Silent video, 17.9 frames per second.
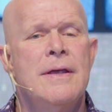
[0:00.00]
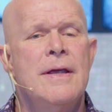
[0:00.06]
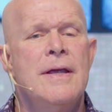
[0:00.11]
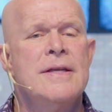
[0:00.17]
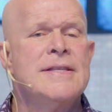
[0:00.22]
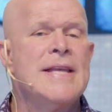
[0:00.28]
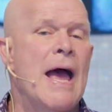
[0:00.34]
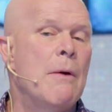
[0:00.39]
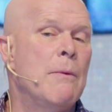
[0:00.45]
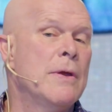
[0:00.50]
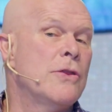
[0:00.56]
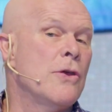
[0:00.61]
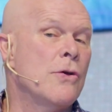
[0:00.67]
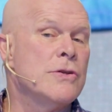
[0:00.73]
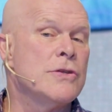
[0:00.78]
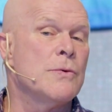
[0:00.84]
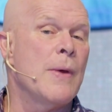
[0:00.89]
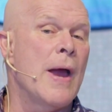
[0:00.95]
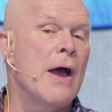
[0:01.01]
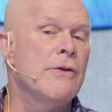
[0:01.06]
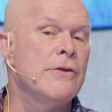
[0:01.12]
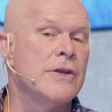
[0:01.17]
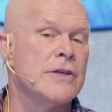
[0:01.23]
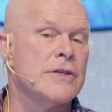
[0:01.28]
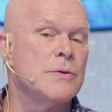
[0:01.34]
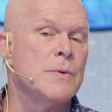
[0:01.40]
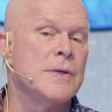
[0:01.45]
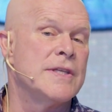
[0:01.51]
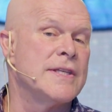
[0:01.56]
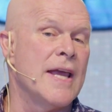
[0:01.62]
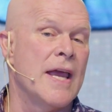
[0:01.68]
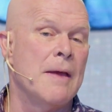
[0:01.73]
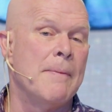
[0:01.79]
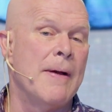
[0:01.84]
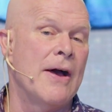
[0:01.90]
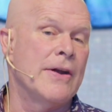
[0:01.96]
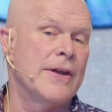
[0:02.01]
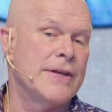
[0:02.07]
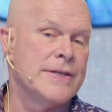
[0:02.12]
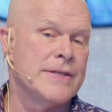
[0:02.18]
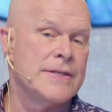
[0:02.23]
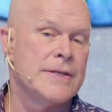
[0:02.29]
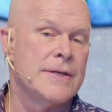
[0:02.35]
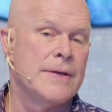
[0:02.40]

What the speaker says: Is that what those around us would say about us?